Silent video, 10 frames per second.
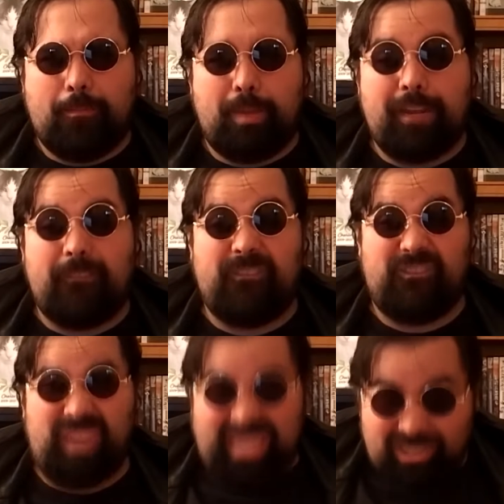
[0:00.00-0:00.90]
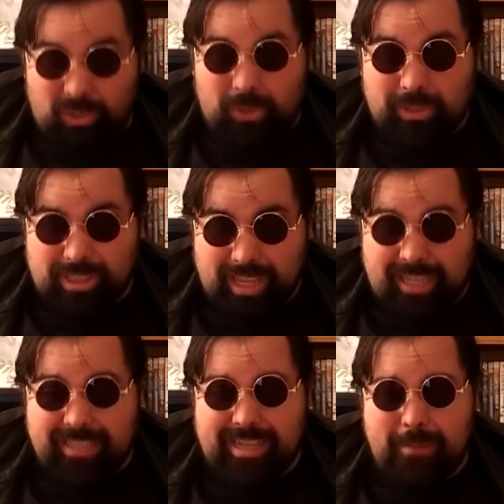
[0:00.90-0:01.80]
but it feels
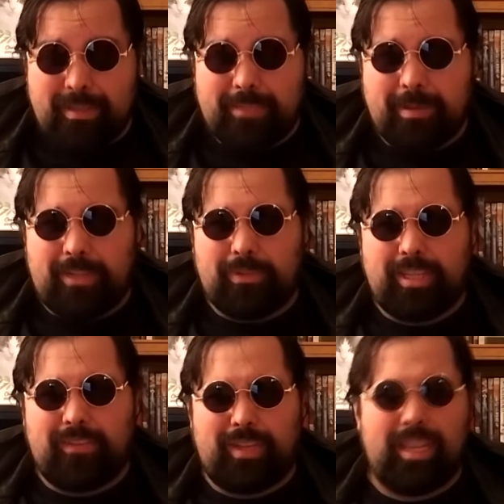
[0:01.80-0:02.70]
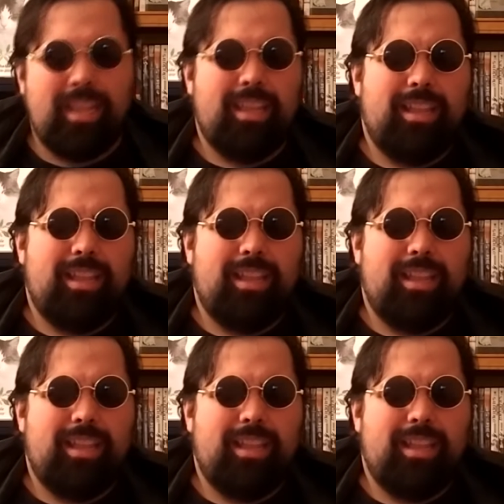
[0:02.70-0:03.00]
like it's not meant to make you think. Like